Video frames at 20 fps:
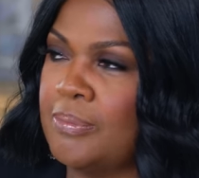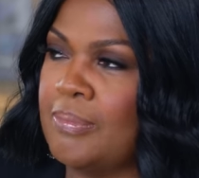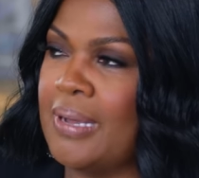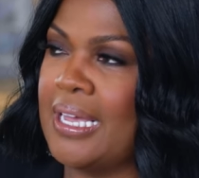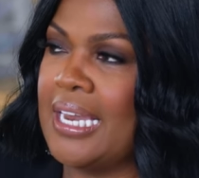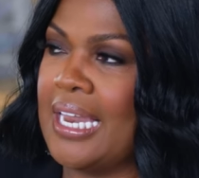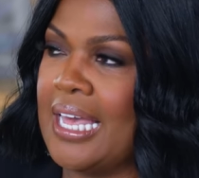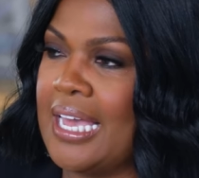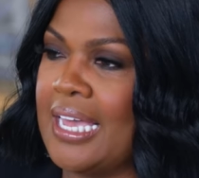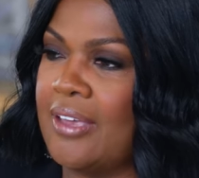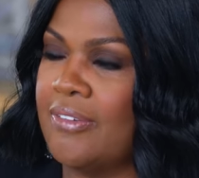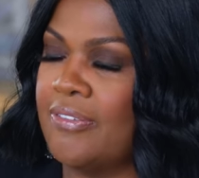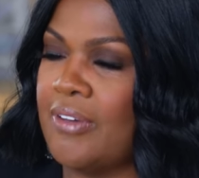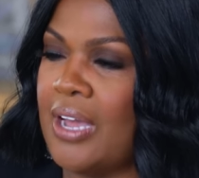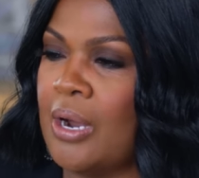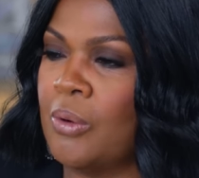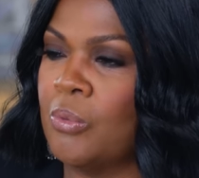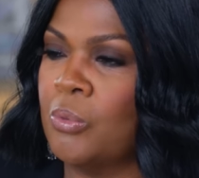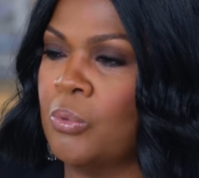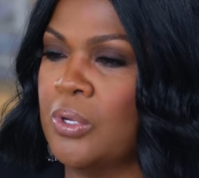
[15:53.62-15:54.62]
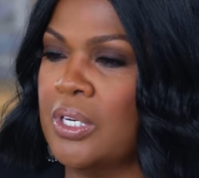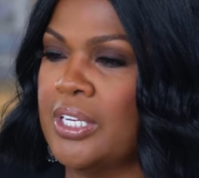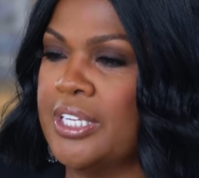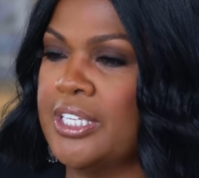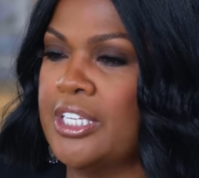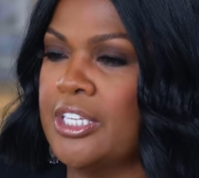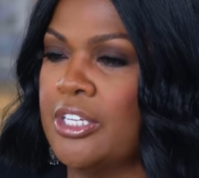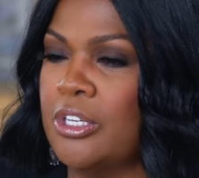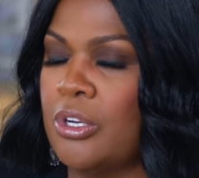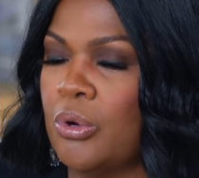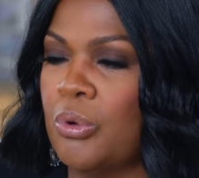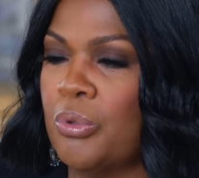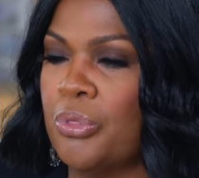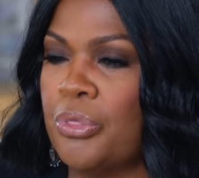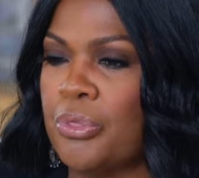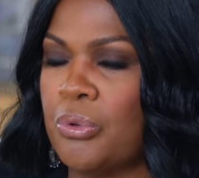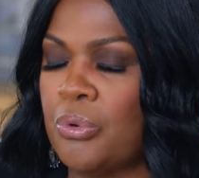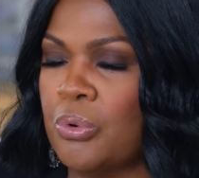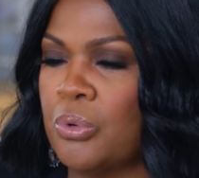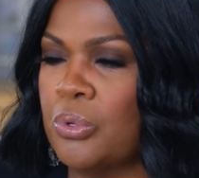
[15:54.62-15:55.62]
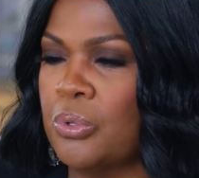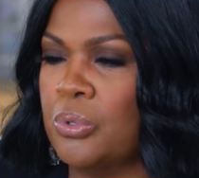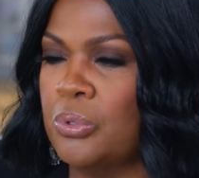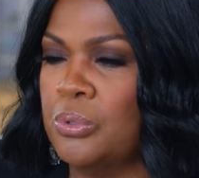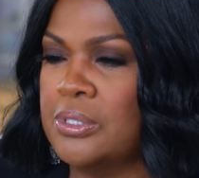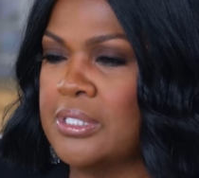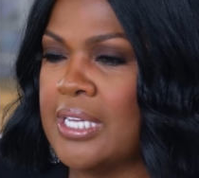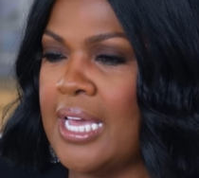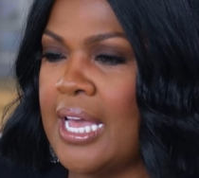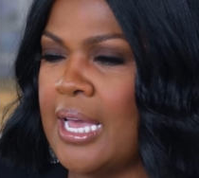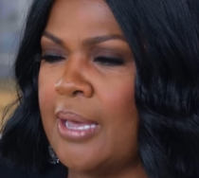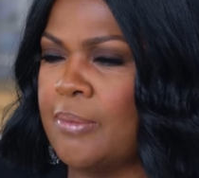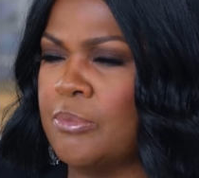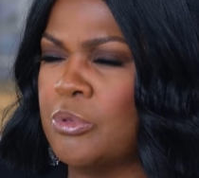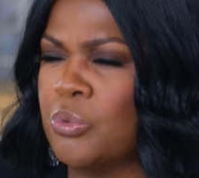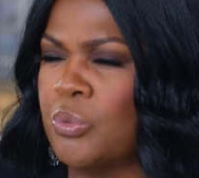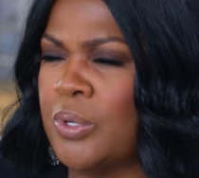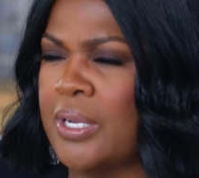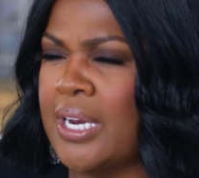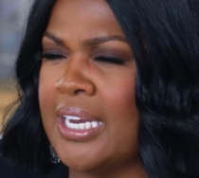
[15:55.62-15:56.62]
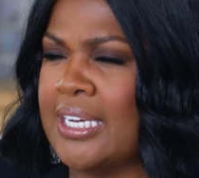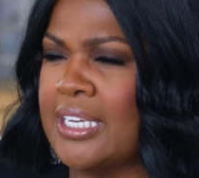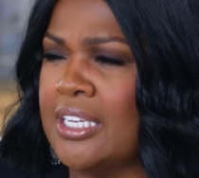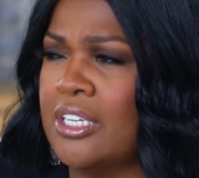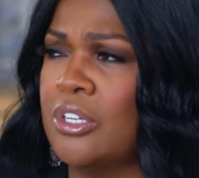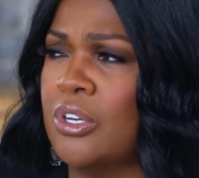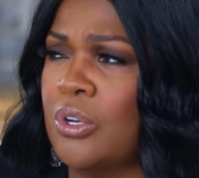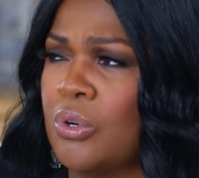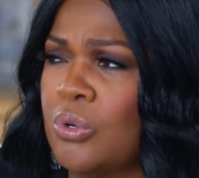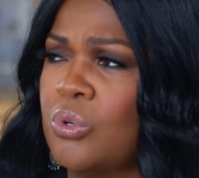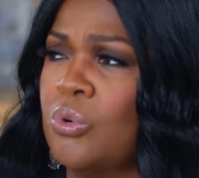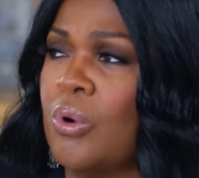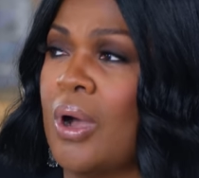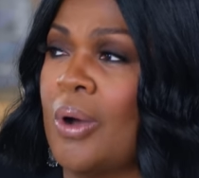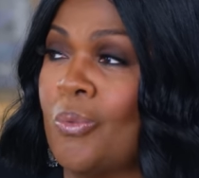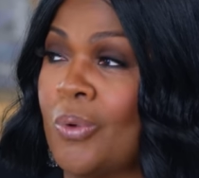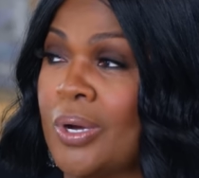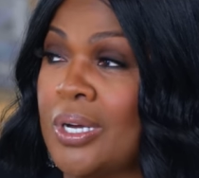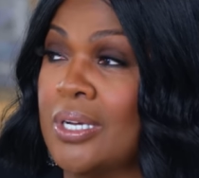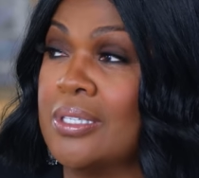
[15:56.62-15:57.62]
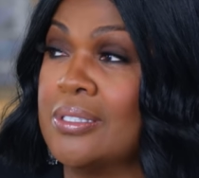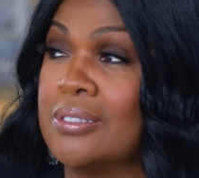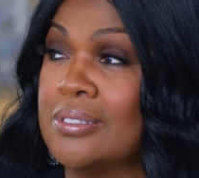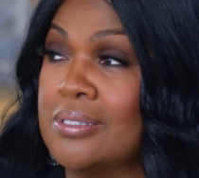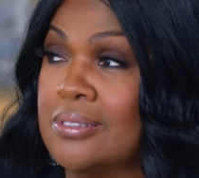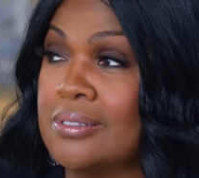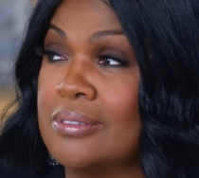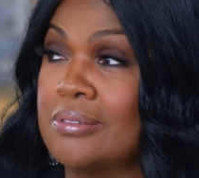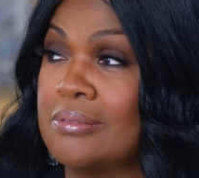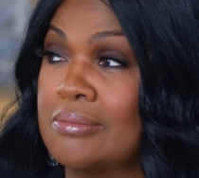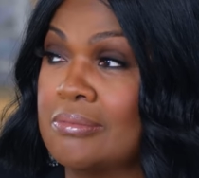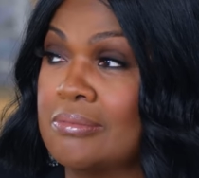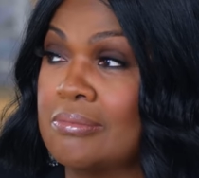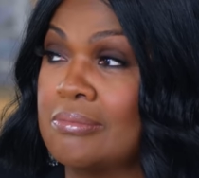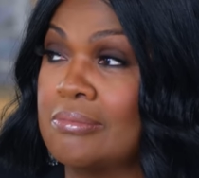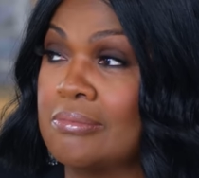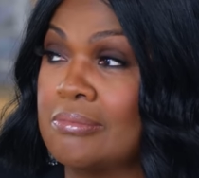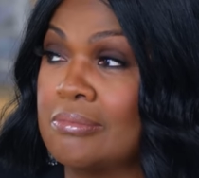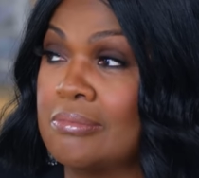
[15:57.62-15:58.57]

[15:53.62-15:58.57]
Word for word: in my life, I mm-hmm. really didn't go through times when I didn't know who I was. Okay.